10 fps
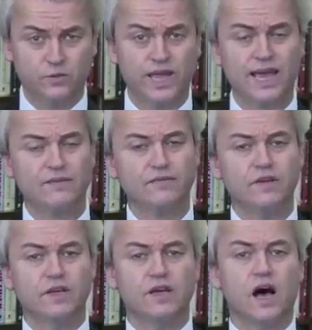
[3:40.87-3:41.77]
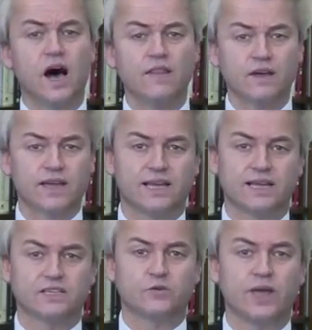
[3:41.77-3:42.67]
We have honor
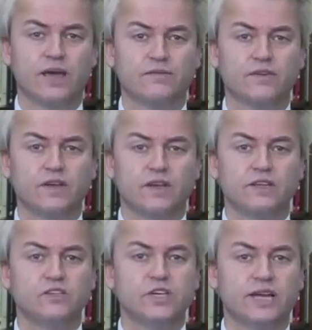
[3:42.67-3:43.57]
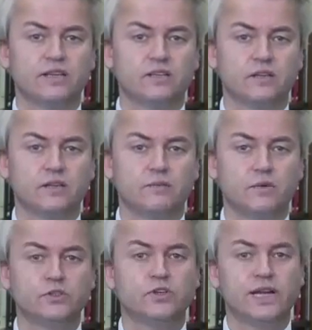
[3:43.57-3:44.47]
killings. We have genital
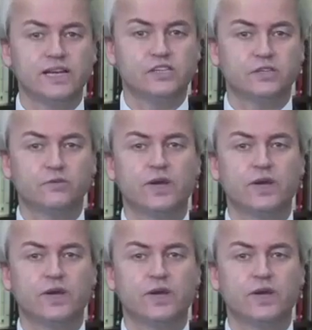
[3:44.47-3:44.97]
mutilation.